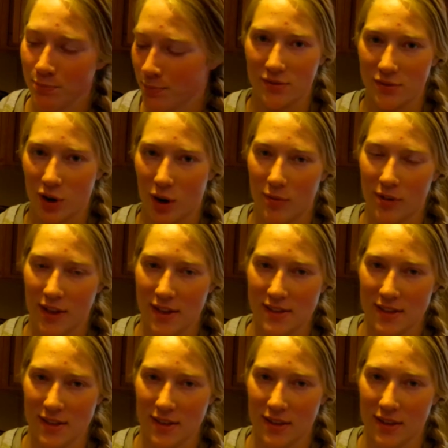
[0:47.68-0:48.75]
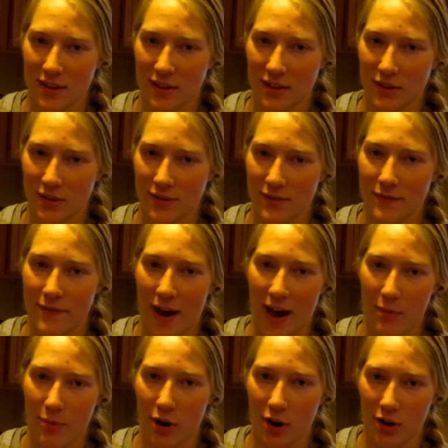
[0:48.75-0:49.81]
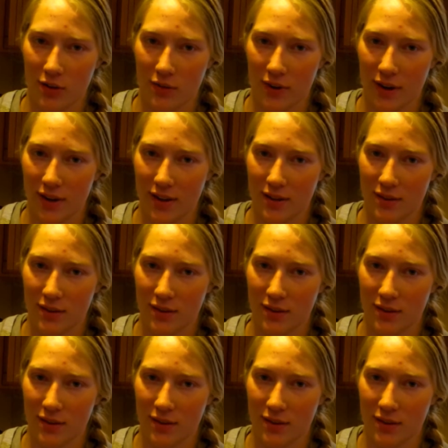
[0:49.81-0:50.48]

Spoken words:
caramelizing the fat part of it,